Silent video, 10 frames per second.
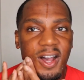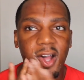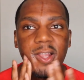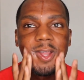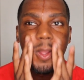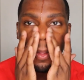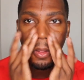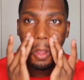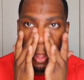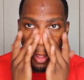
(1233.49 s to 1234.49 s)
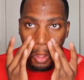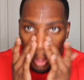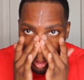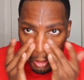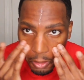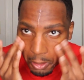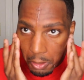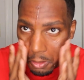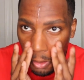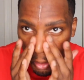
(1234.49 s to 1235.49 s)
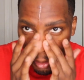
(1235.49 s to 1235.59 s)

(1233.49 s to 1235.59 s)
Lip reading: all in. So